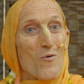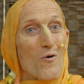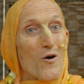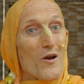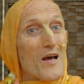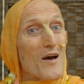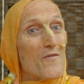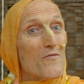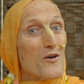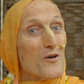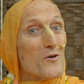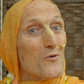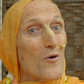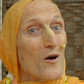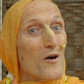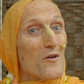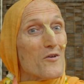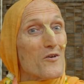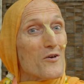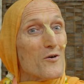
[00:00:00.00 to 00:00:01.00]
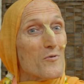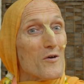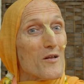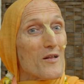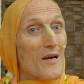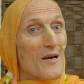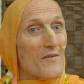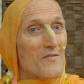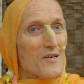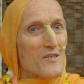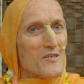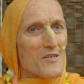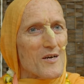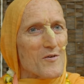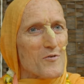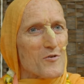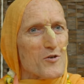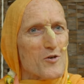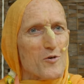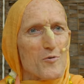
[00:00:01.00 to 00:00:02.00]
Whatever you want, you will have. That
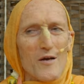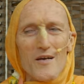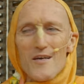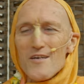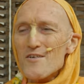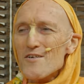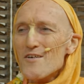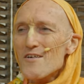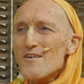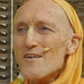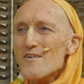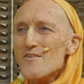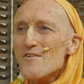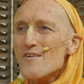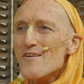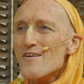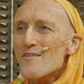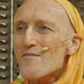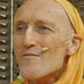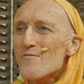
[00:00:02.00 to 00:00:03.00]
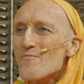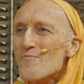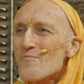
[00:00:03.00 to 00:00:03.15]
sounds new agey, doesn't it?